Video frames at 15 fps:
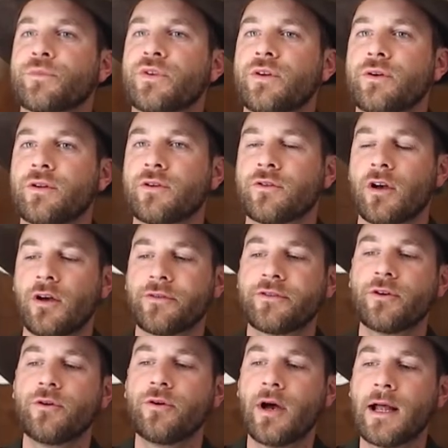So there's
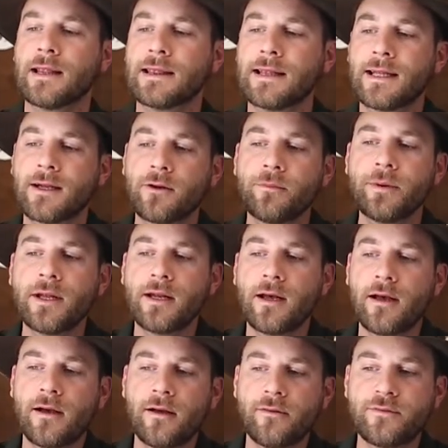also a little bit
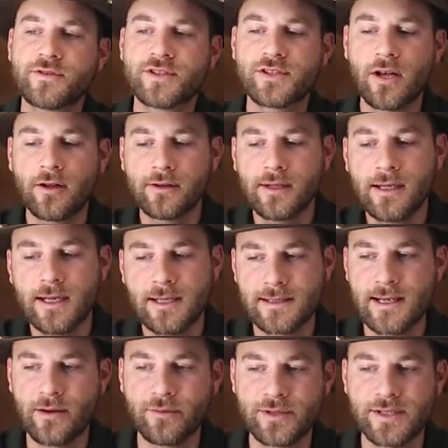of
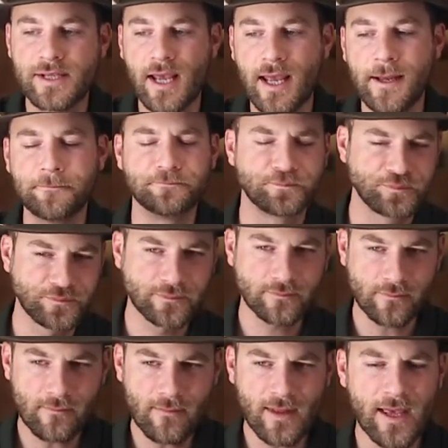saltiness, I would say,
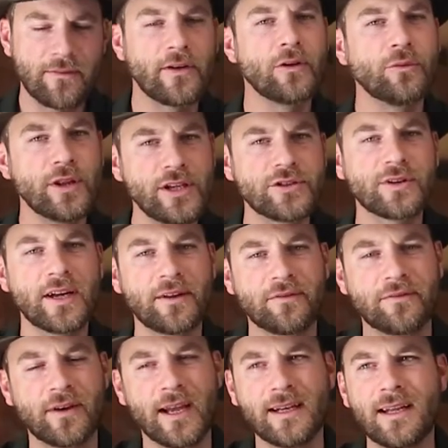if I really try to
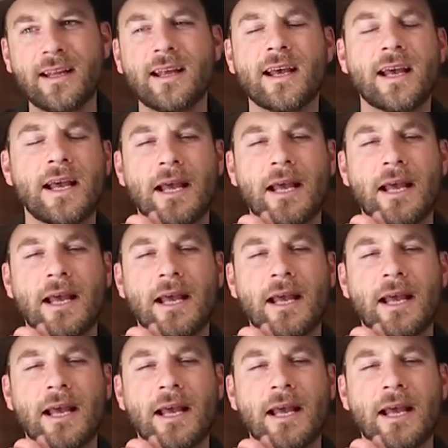find it.